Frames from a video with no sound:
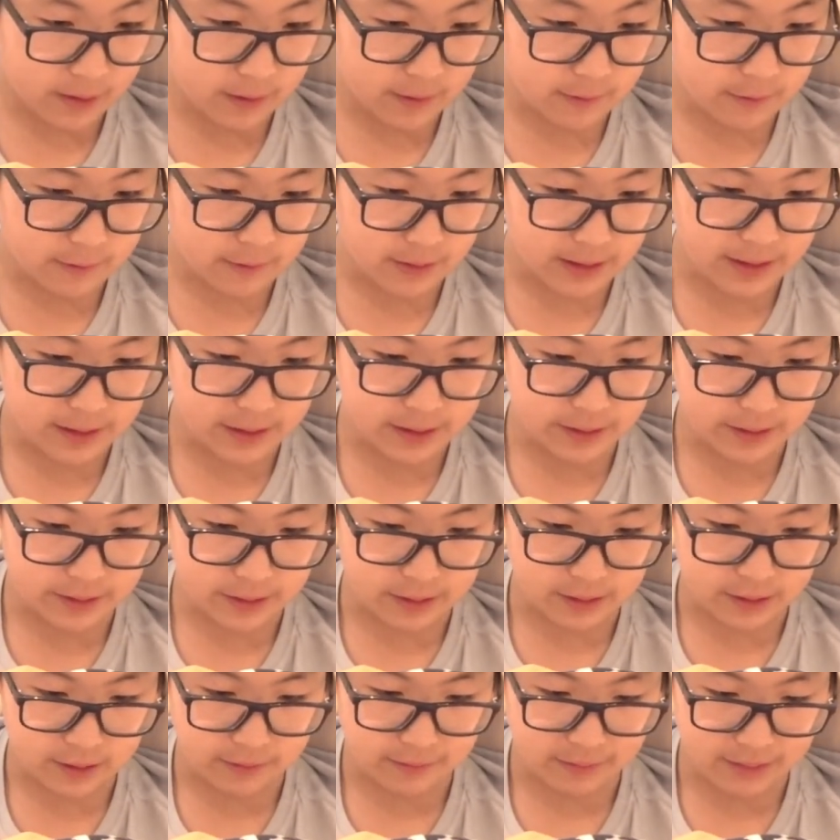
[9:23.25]
22
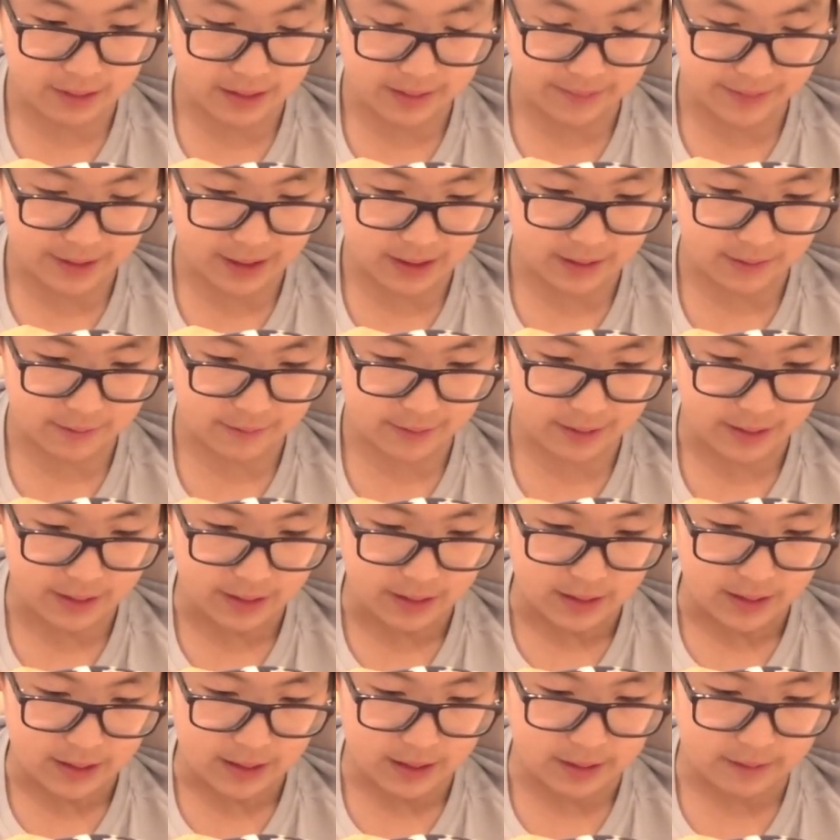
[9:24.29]
years old when he began to reign,
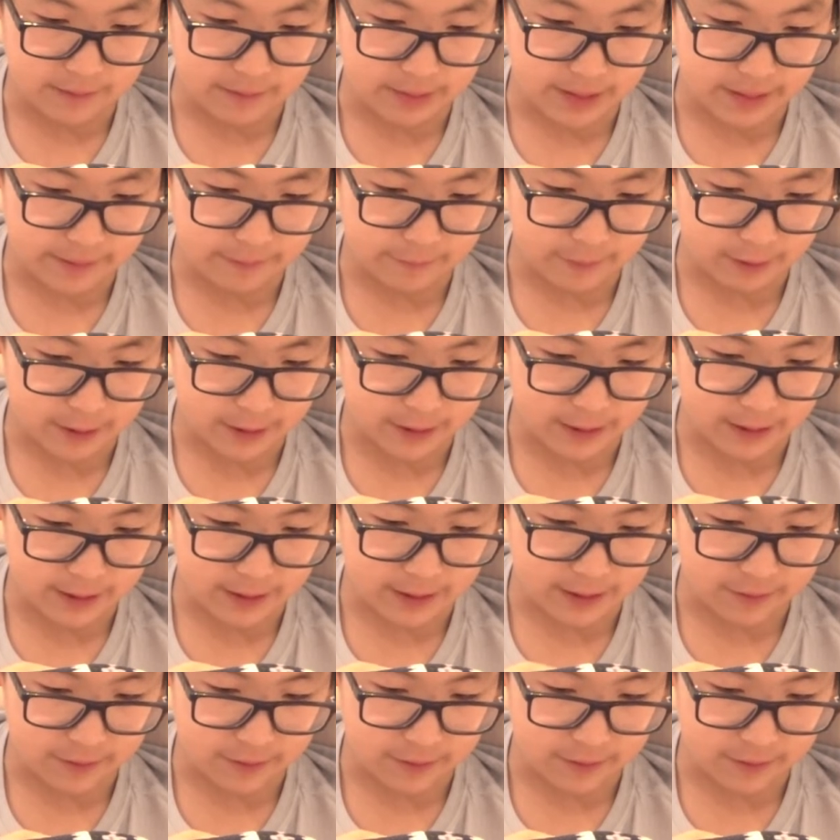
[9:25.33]
and he reigned one year in